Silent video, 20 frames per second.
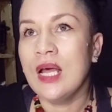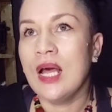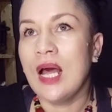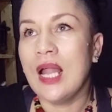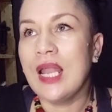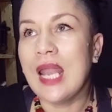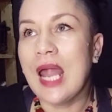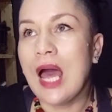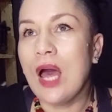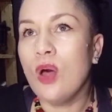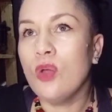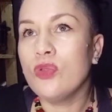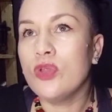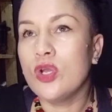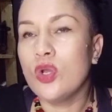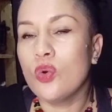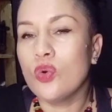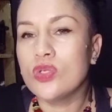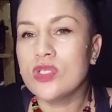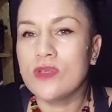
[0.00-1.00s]
allow the
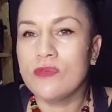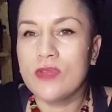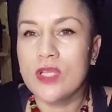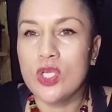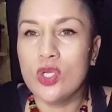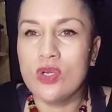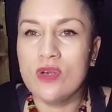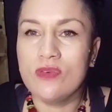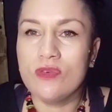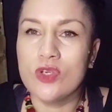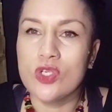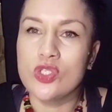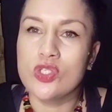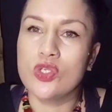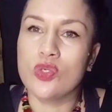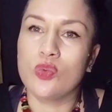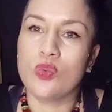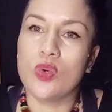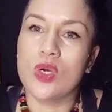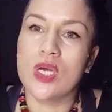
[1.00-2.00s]
laws of the universe
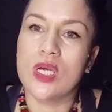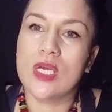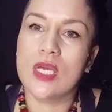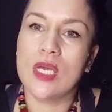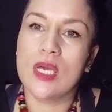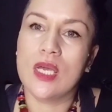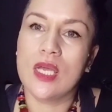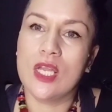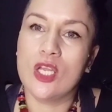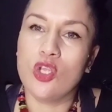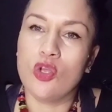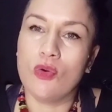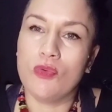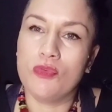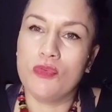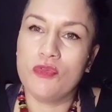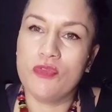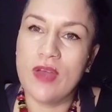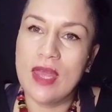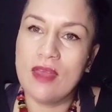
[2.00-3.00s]
to work in your
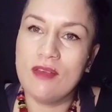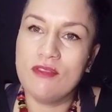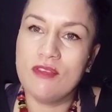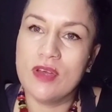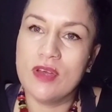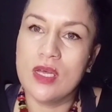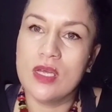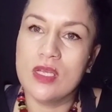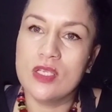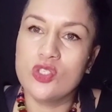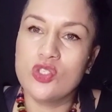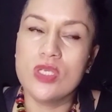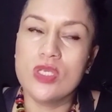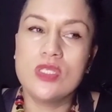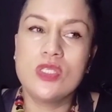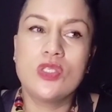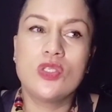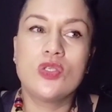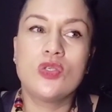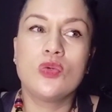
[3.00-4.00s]
favor,
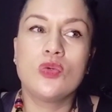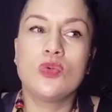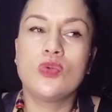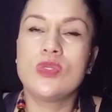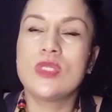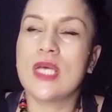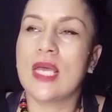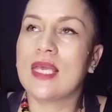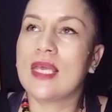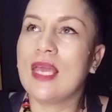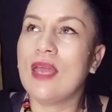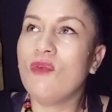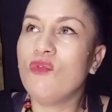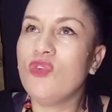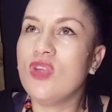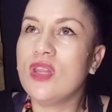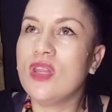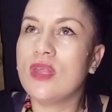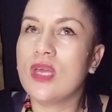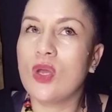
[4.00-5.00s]
just to take
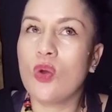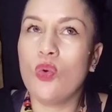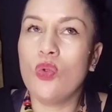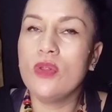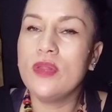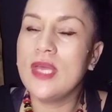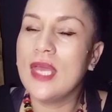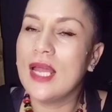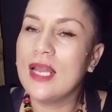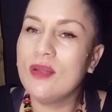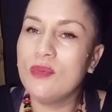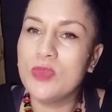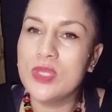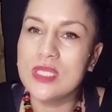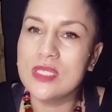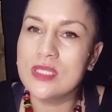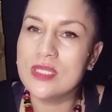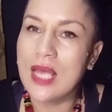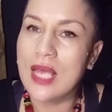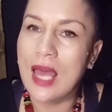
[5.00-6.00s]
everything, all the
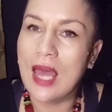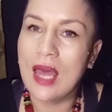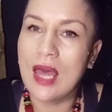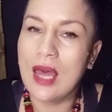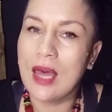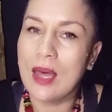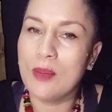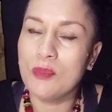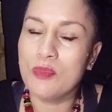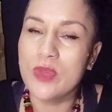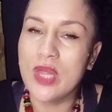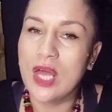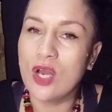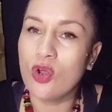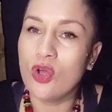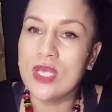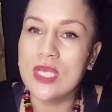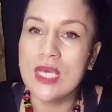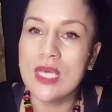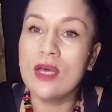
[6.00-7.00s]
elements that
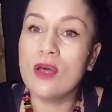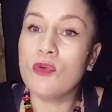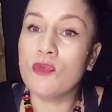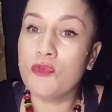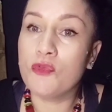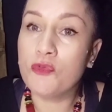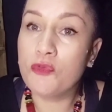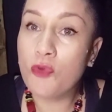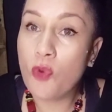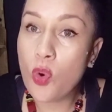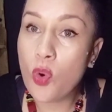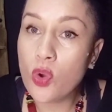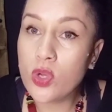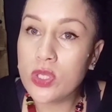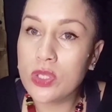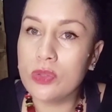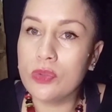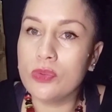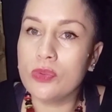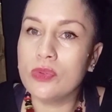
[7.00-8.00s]
are here for
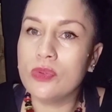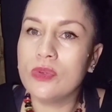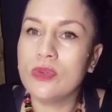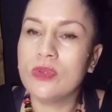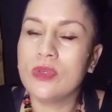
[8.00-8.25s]
you,